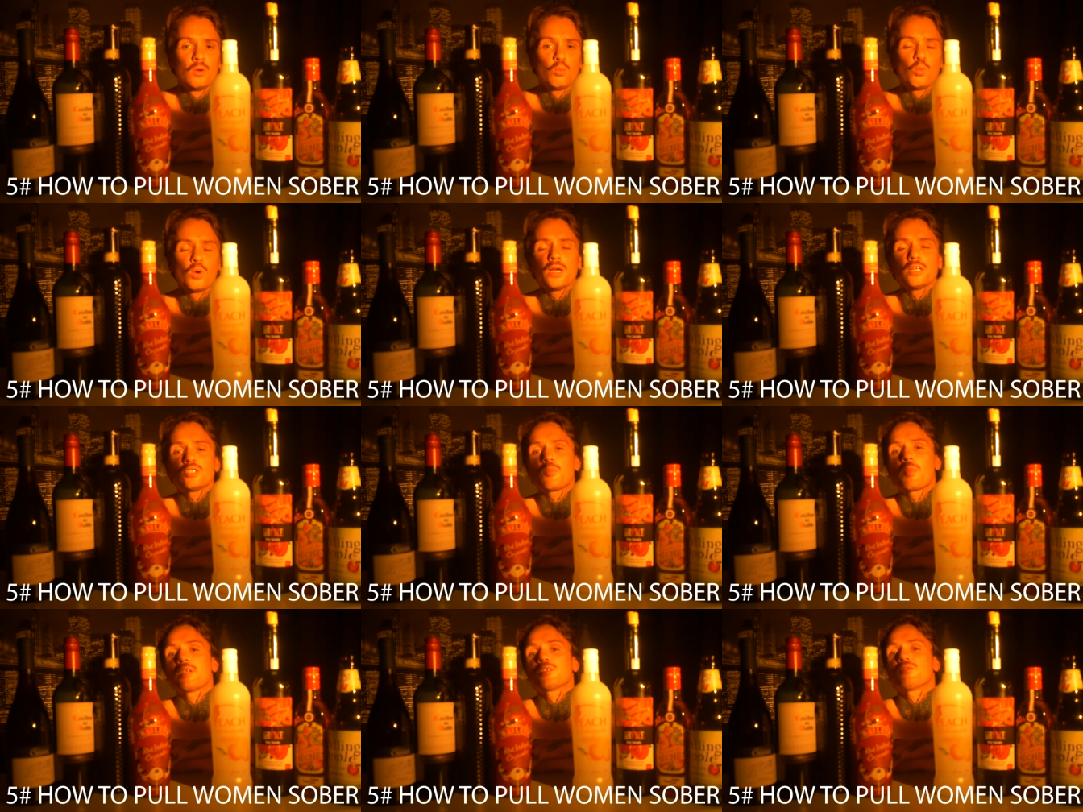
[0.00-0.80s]
Where's
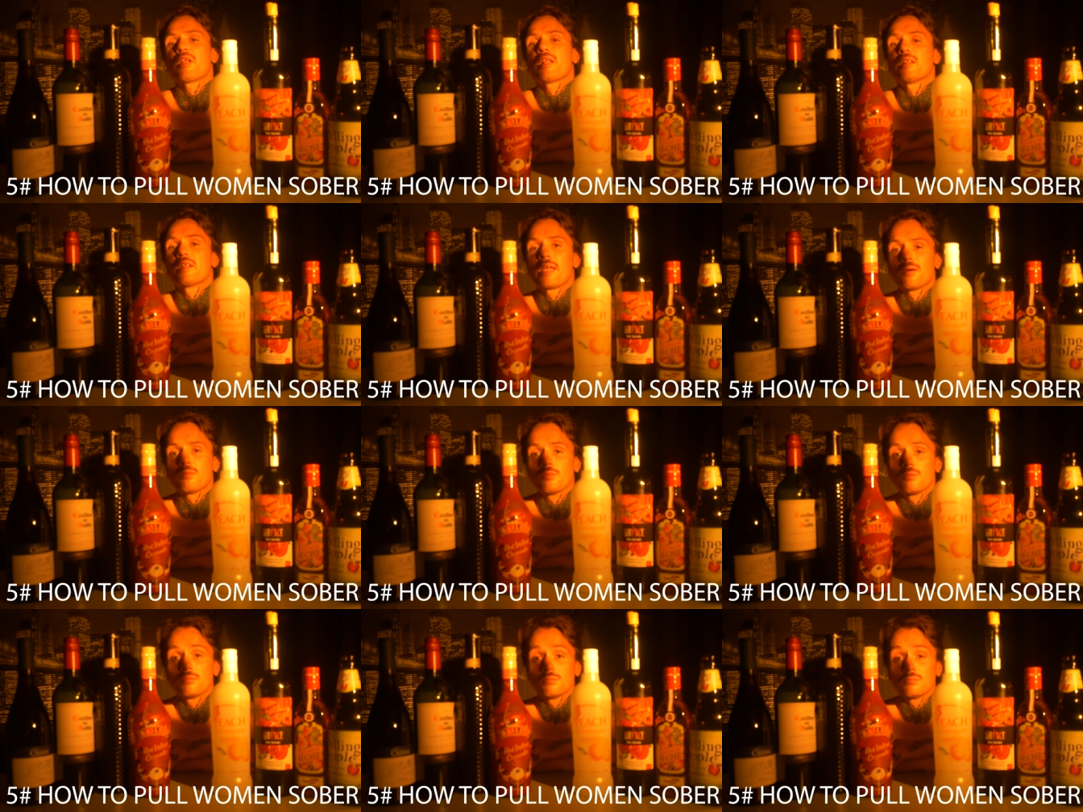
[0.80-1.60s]
your best friend now?
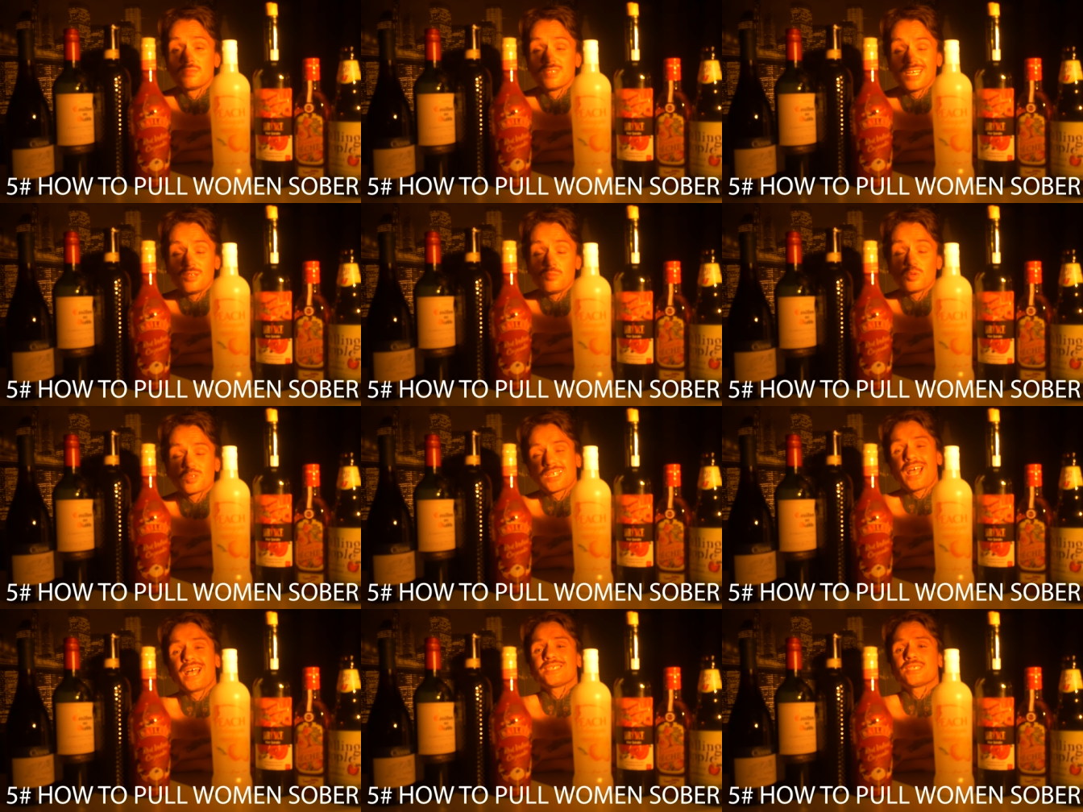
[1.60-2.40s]
Then you
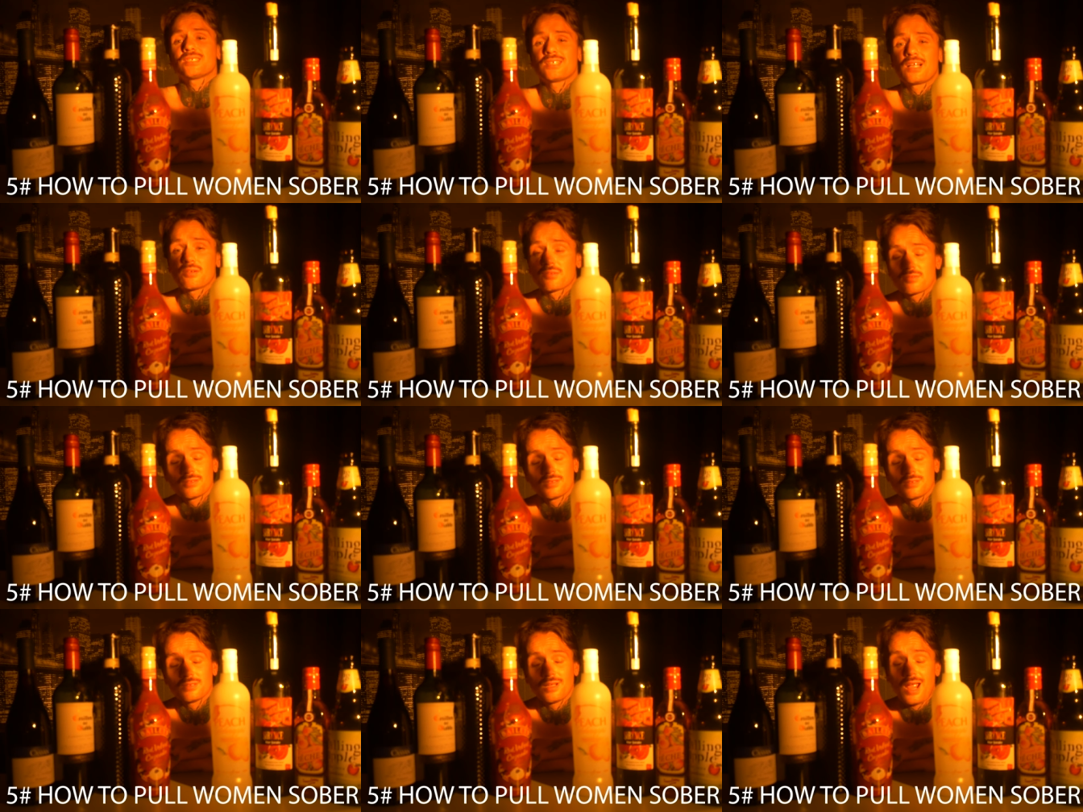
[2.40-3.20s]
must ask yourself,
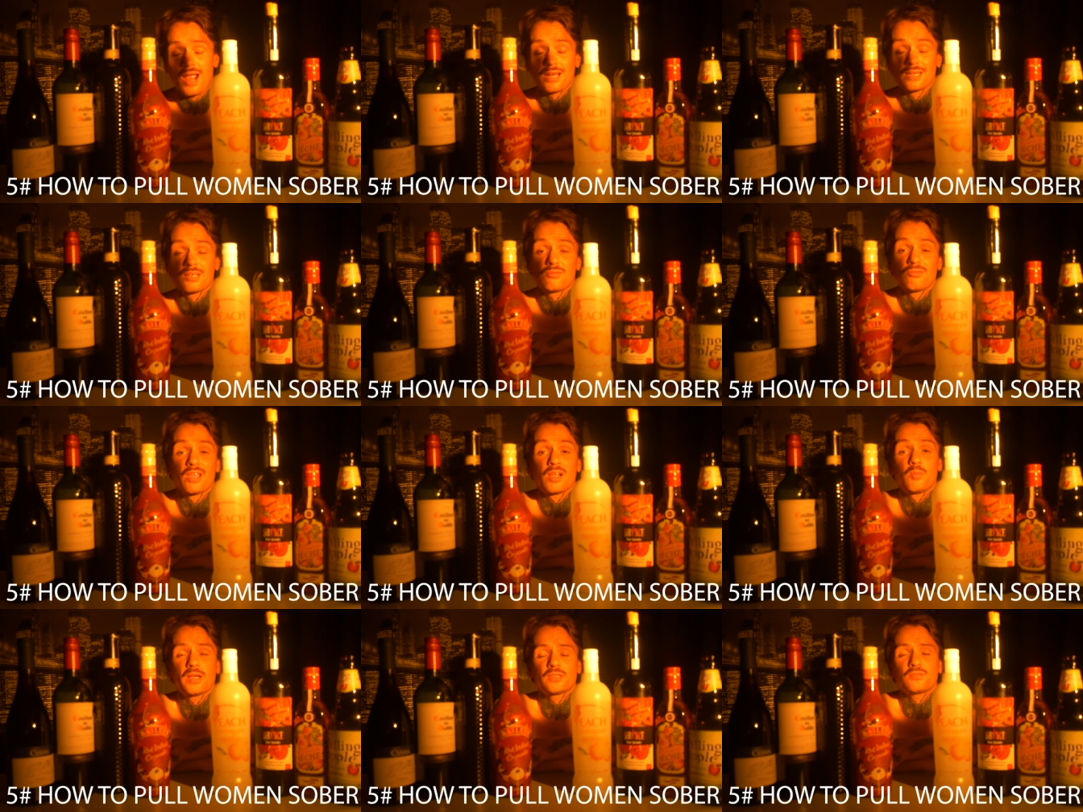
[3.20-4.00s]
are they your
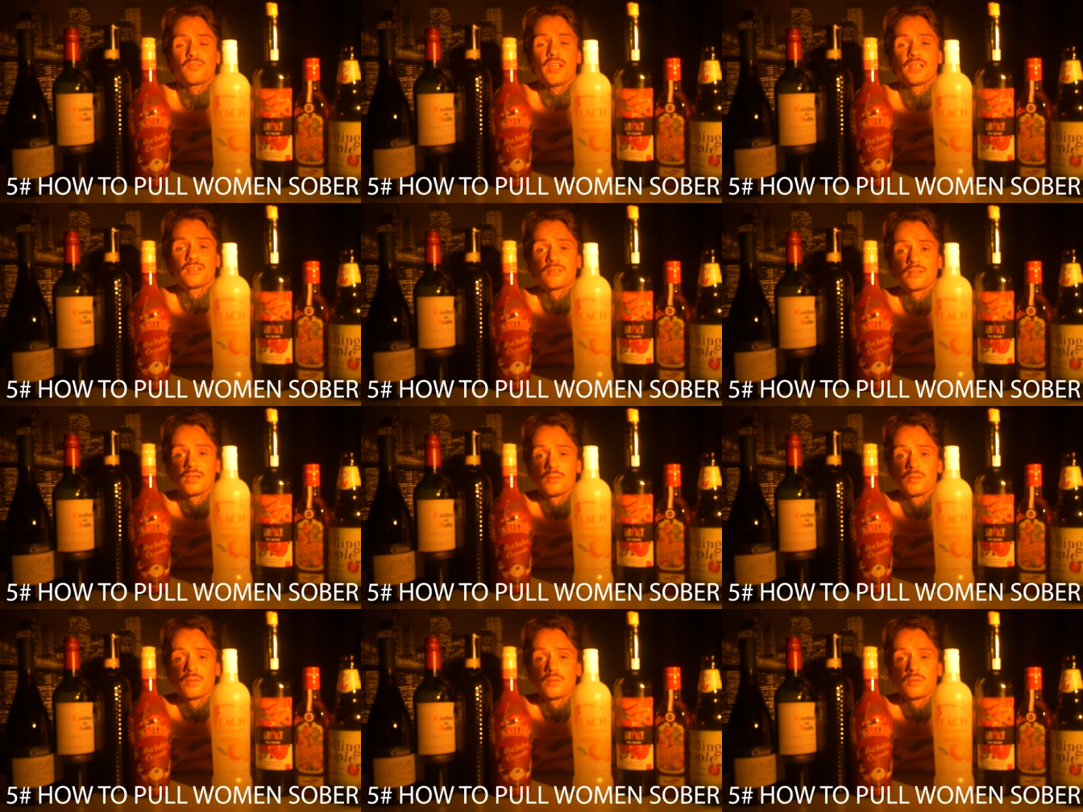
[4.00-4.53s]
real best friend?